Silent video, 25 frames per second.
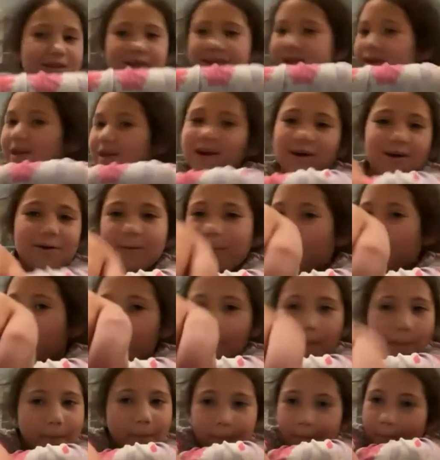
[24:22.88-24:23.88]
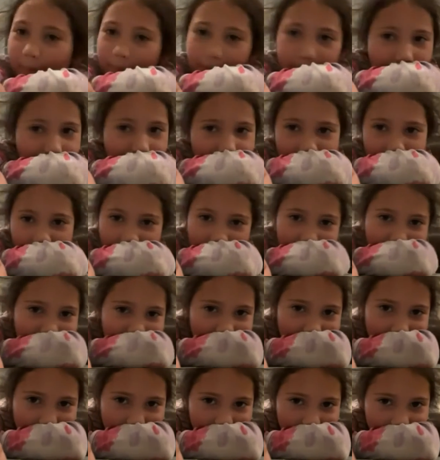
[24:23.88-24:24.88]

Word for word: No. That's okay.